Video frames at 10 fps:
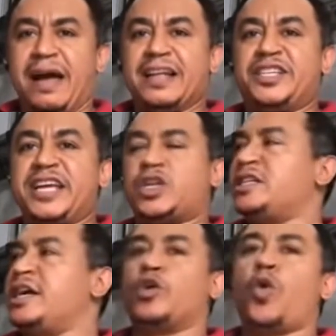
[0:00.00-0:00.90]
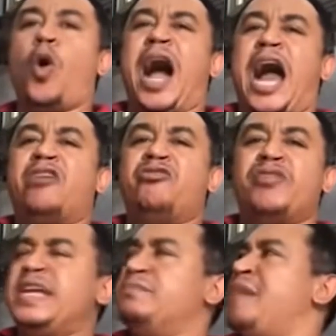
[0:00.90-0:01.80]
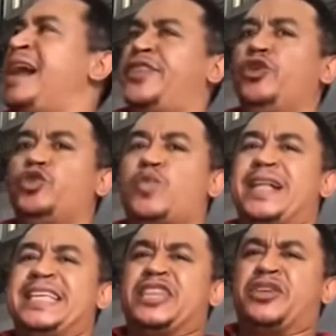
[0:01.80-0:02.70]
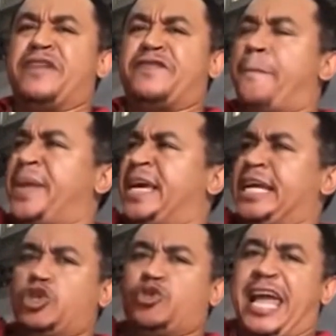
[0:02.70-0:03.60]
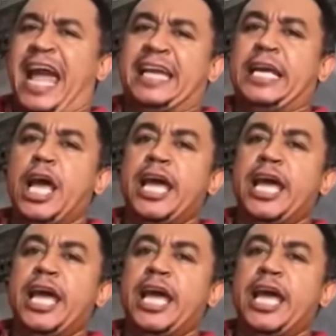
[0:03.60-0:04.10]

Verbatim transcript: Jesus, go and read Matthew 23 from beginning to the end.